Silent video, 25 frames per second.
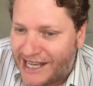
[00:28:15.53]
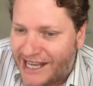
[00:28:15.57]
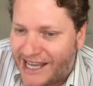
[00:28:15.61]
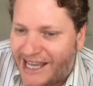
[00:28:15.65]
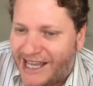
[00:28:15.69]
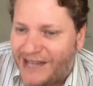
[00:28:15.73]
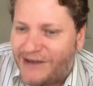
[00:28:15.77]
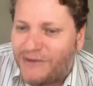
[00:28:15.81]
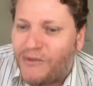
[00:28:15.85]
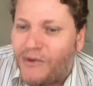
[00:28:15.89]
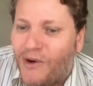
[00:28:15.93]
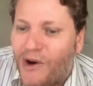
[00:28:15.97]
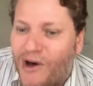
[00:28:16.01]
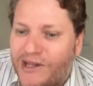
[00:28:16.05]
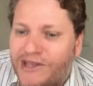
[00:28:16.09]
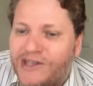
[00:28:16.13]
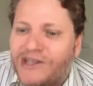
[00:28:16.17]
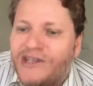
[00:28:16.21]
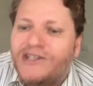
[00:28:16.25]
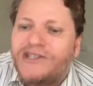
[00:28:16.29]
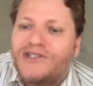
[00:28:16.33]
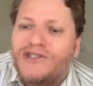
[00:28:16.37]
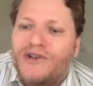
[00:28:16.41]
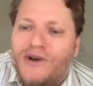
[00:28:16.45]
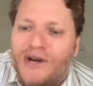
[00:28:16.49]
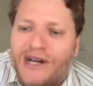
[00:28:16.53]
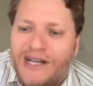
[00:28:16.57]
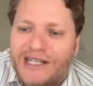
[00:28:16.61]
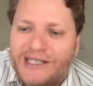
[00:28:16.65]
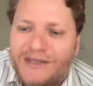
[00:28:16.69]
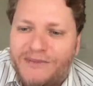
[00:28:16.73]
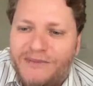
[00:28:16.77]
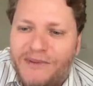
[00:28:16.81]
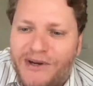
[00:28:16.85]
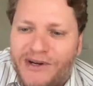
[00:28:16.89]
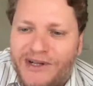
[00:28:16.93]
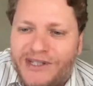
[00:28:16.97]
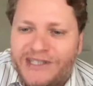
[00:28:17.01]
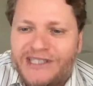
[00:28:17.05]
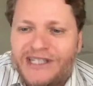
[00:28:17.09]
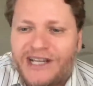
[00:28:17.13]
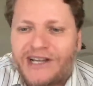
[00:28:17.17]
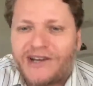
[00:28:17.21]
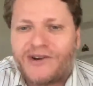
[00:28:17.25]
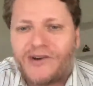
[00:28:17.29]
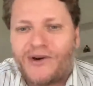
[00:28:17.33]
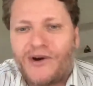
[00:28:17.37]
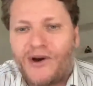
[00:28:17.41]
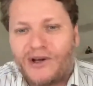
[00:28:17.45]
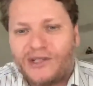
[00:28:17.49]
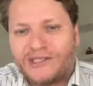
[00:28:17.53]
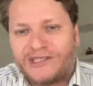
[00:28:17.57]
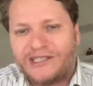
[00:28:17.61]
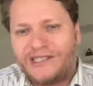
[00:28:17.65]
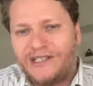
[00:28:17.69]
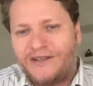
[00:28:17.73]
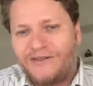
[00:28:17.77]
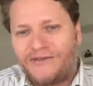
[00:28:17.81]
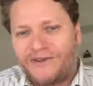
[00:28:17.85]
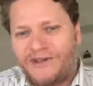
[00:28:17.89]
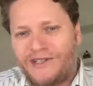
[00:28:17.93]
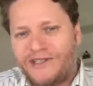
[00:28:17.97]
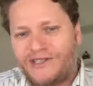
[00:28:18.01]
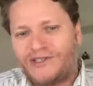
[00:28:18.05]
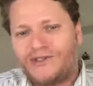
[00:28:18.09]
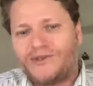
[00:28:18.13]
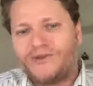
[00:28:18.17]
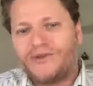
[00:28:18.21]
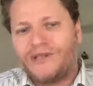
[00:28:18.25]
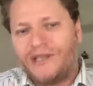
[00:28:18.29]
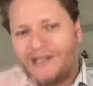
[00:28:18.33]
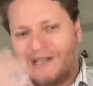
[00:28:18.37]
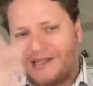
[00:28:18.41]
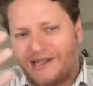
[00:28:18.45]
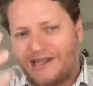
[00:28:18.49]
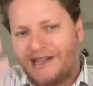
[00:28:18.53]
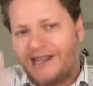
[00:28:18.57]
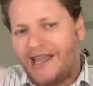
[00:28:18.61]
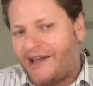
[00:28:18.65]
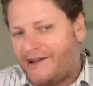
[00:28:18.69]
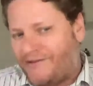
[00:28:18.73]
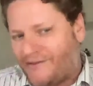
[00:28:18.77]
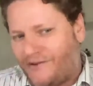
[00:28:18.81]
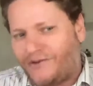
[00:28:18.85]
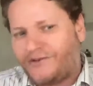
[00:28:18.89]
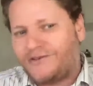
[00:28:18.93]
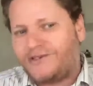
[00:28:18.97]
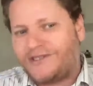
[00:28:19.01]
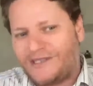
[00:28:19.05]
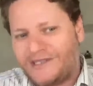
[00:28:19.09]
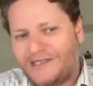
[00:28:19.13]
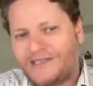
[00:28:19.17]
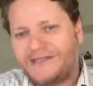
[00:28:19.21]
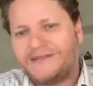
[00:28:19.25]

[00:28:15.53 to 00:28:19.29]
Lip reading: And what is your experience across different student levels?